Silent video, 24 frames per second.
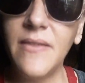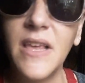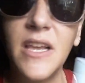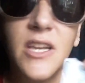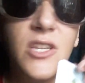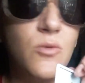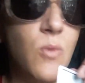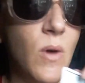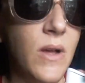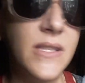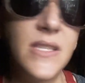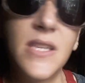They
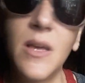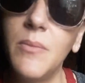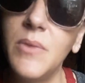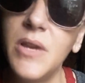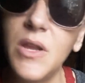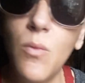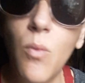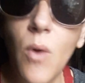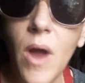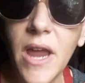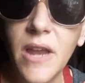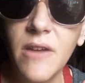just want
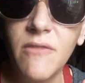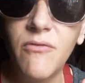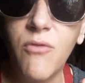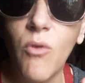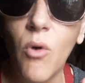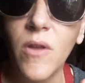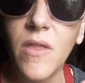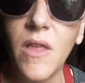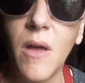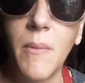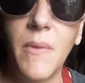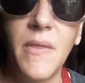somebody waiting
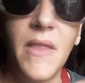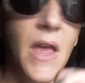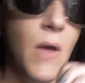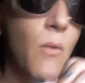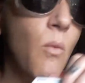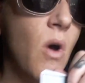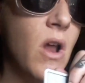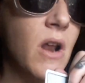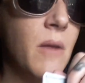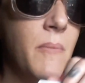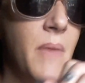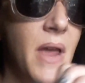for them. And they
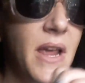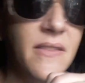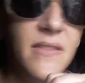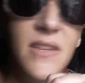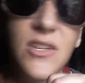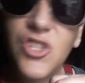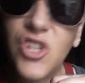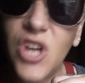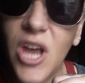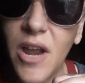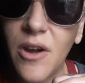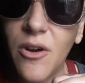want to make the
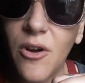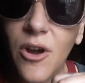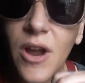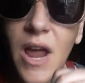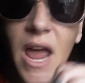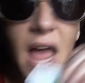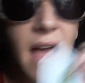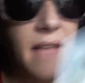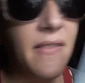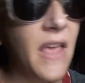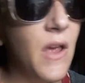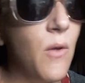cheddar.
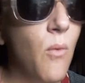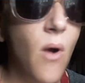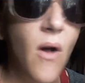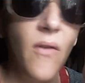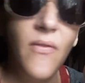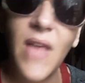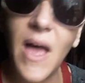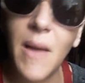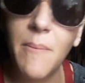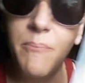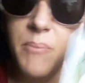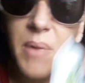And they want
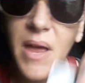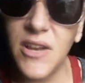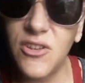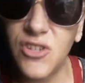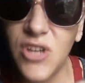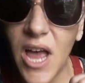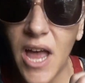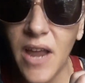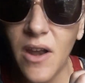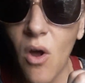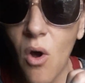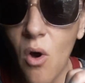that bitch
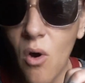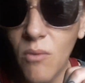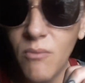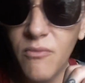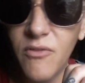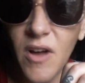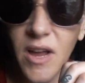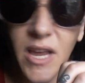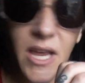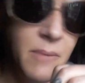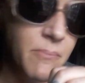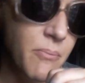at home
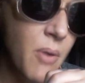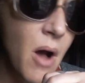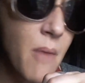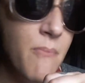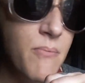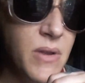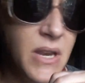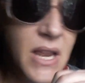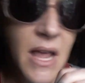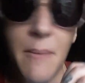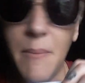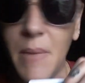fucking
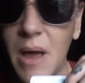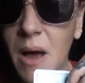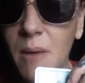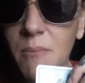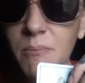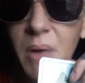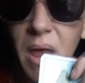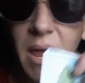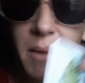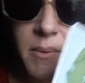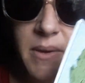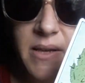pumping them out,
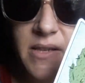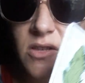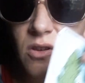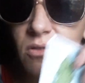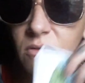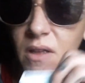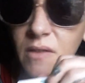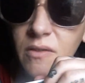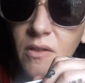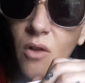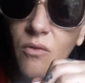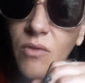baby, so
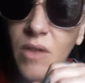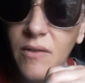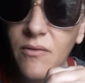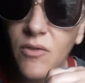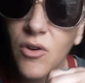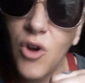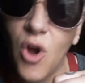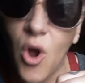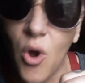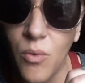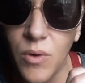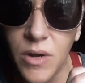then they'll never
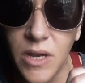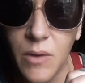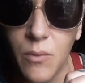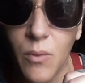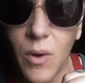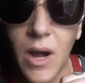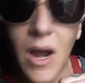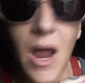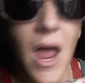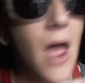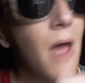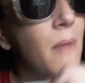go
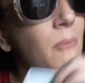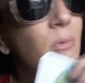anywhere.